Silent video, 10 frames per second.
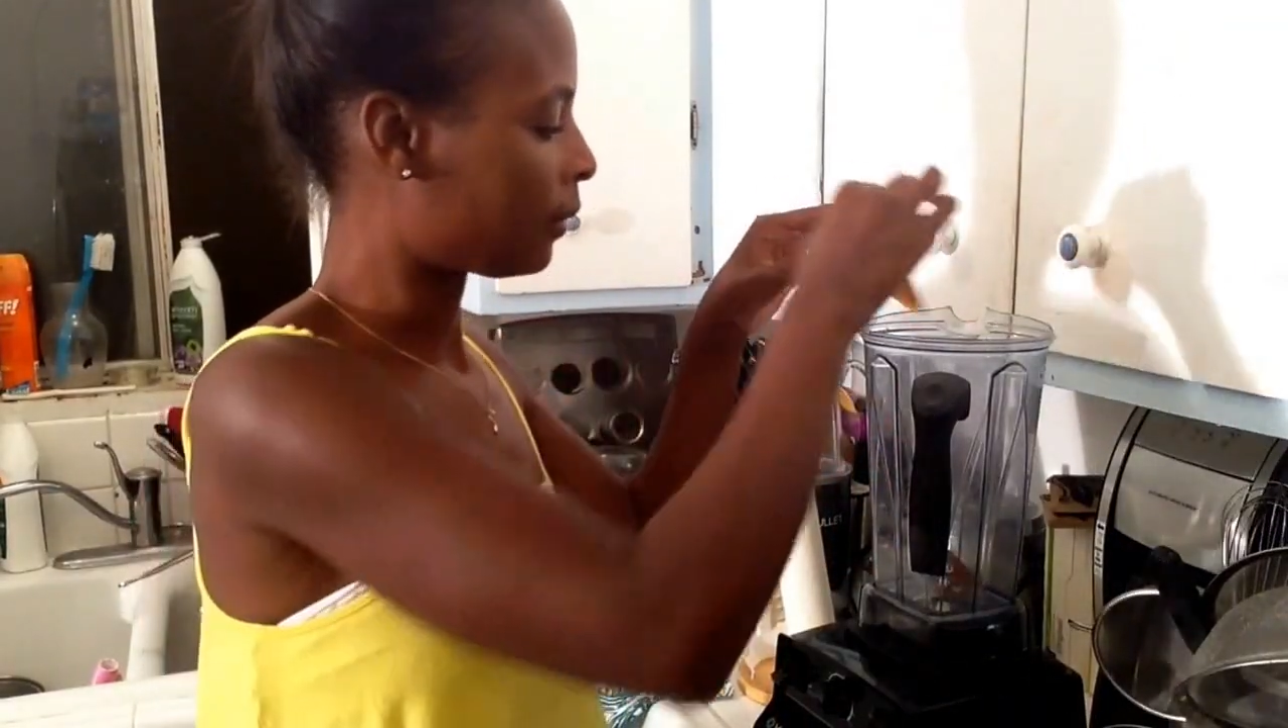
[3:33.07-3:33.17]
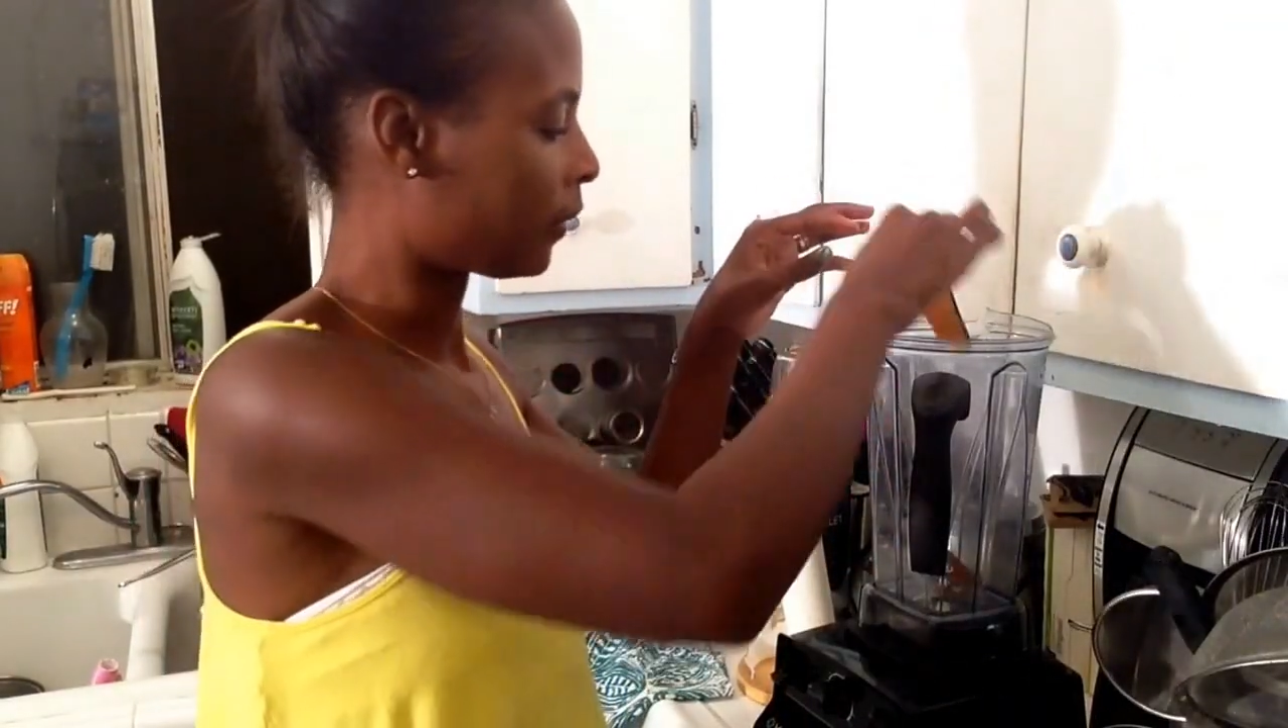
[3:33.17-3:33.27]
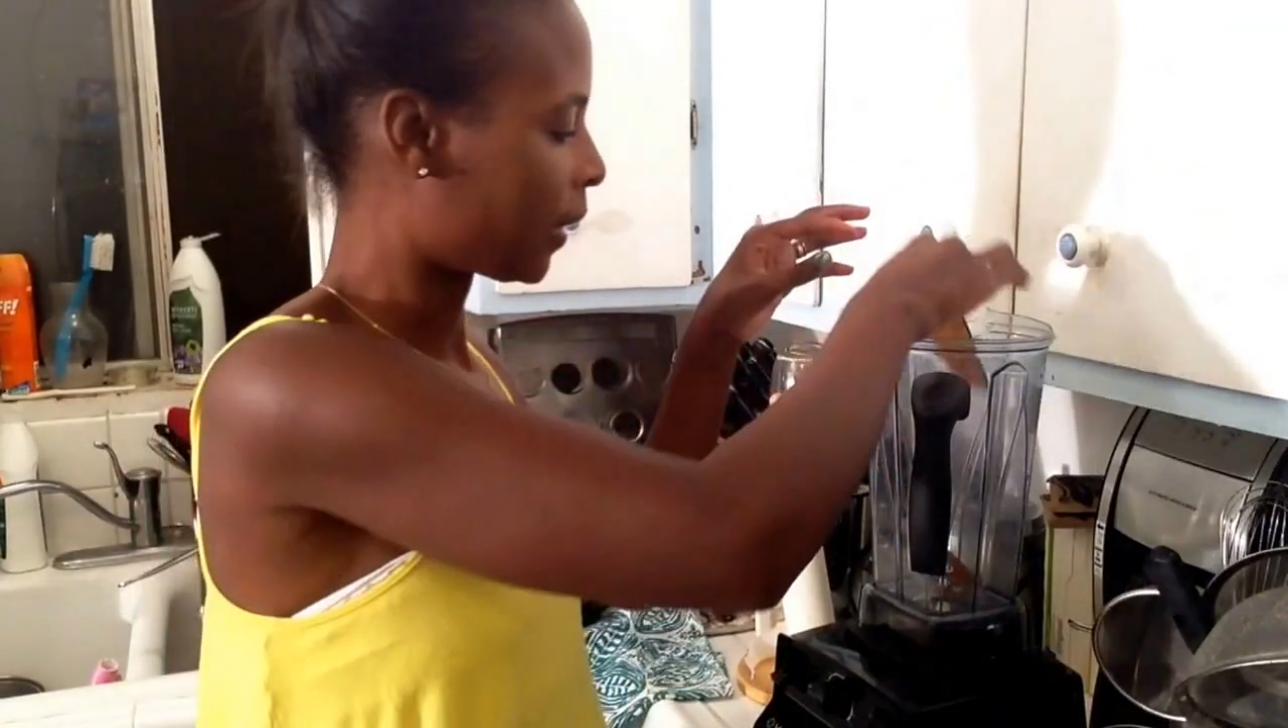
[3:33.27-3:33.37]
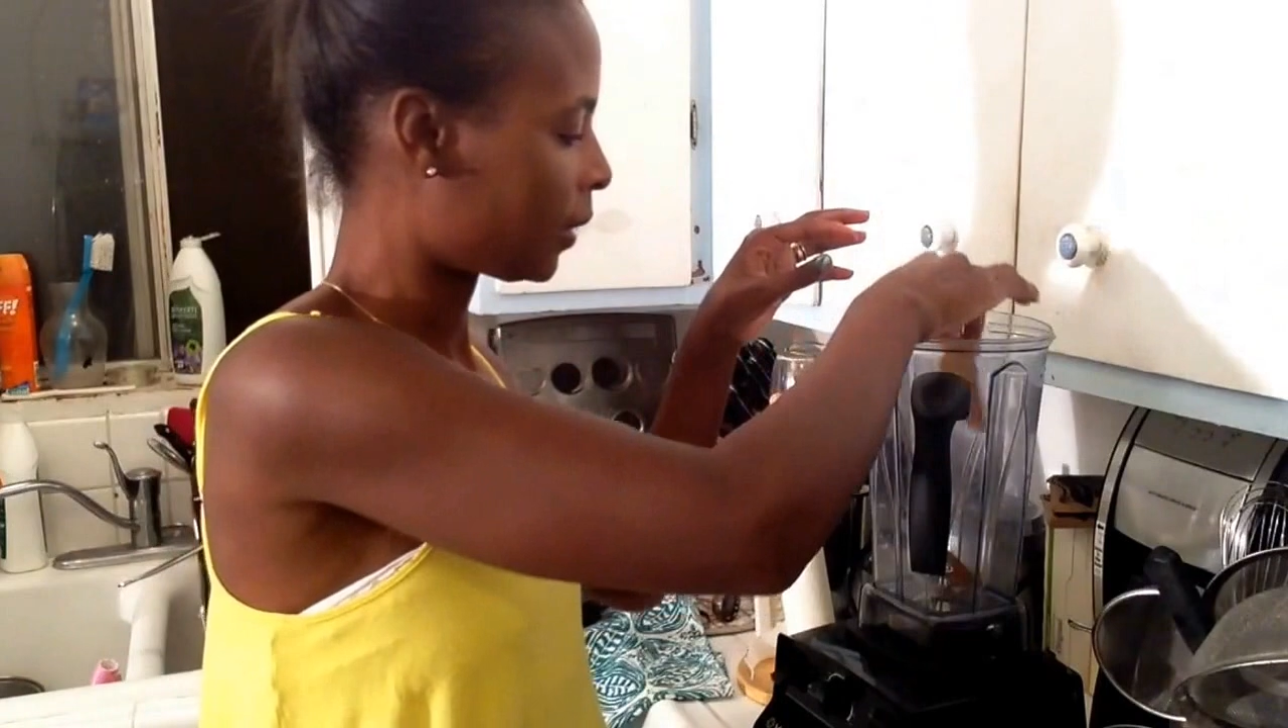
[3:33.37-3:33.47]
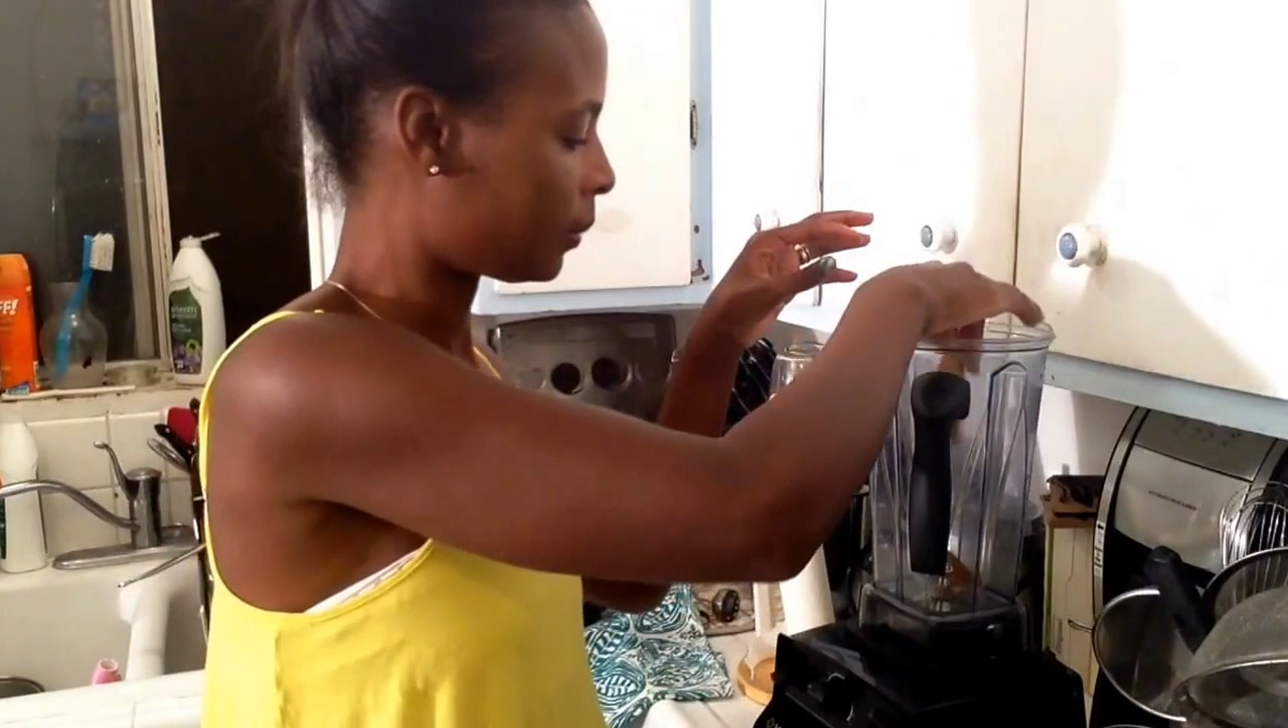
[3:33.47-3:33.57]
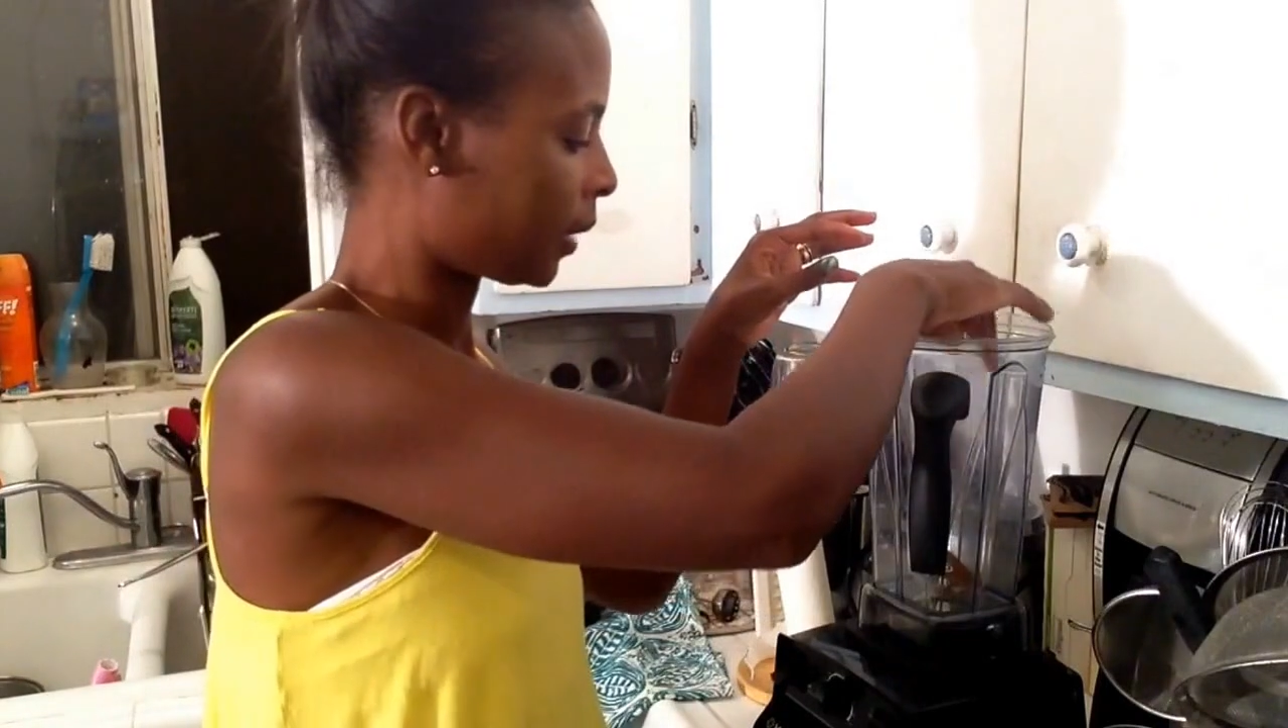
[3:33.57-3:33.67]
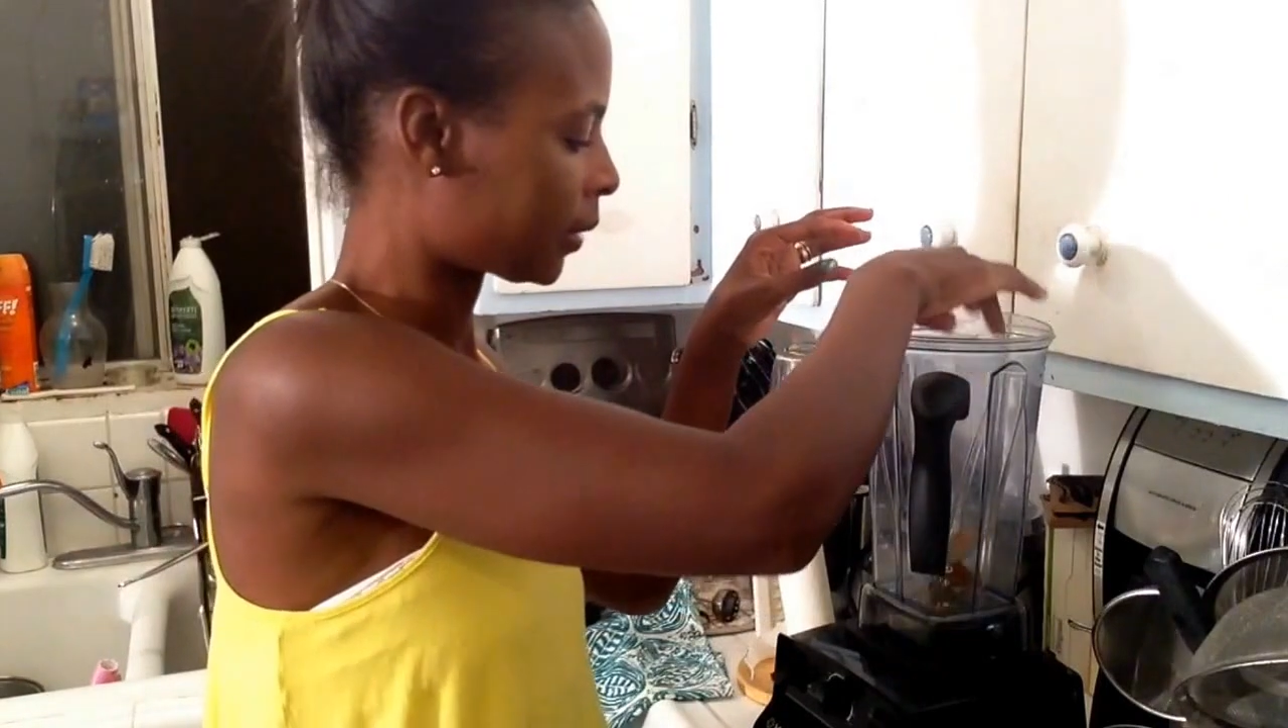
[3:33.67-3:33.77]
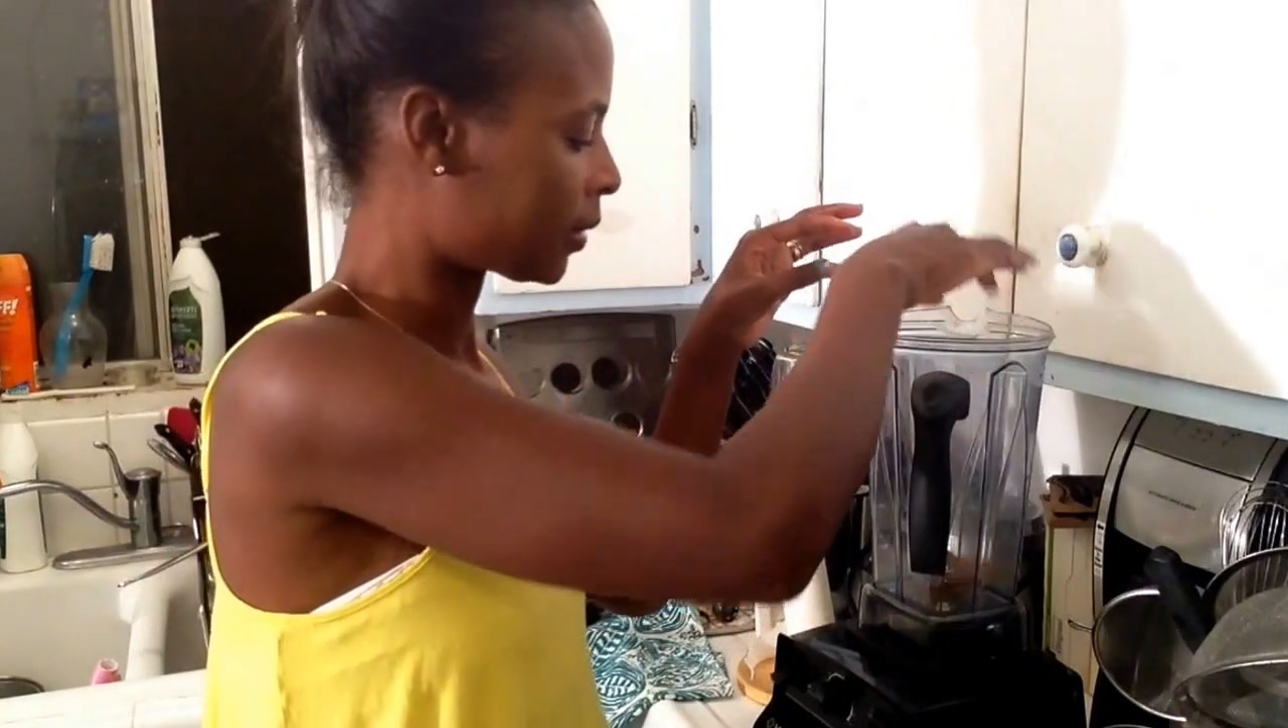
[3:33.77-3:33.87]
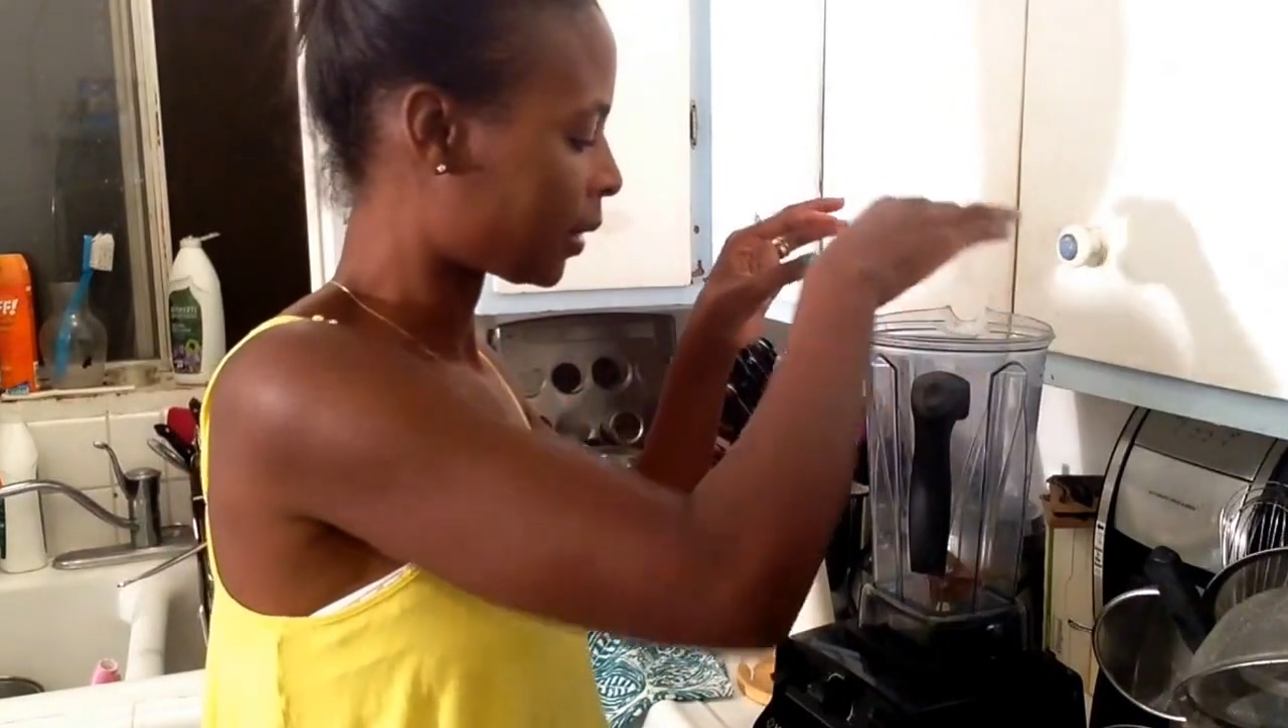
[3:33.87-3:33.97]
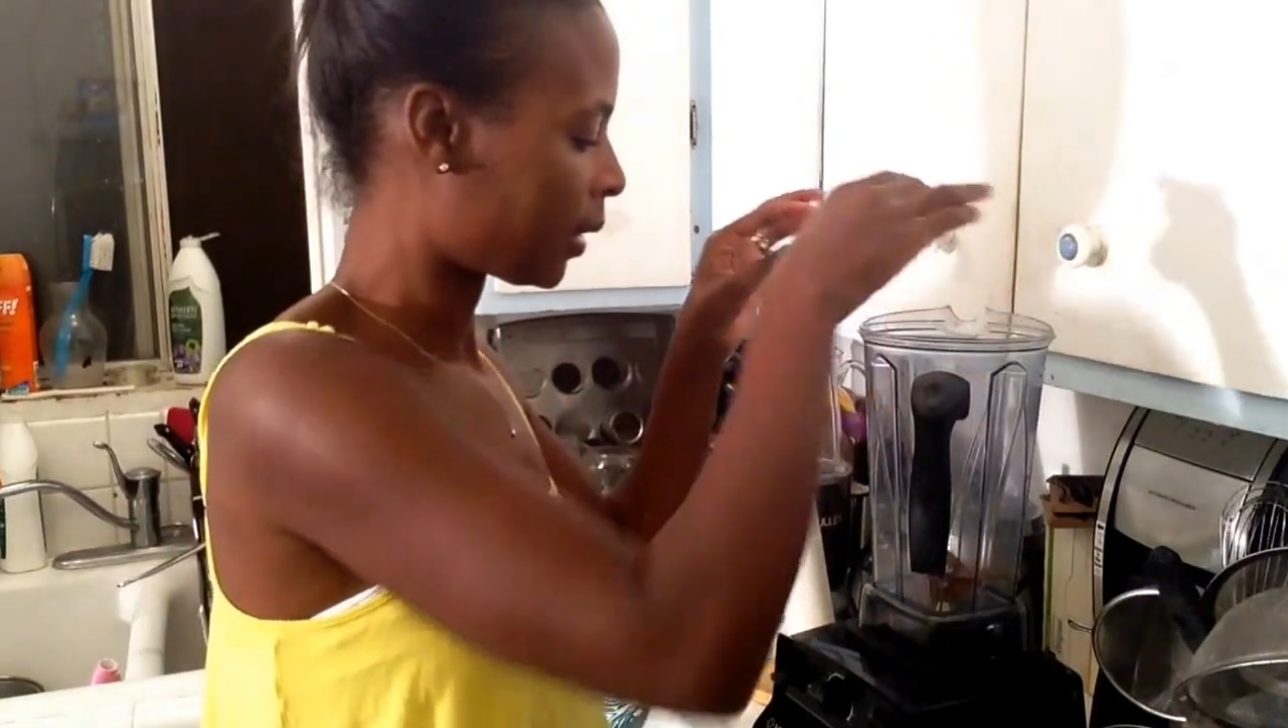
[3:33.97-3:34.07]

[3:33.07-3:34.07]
Vitamix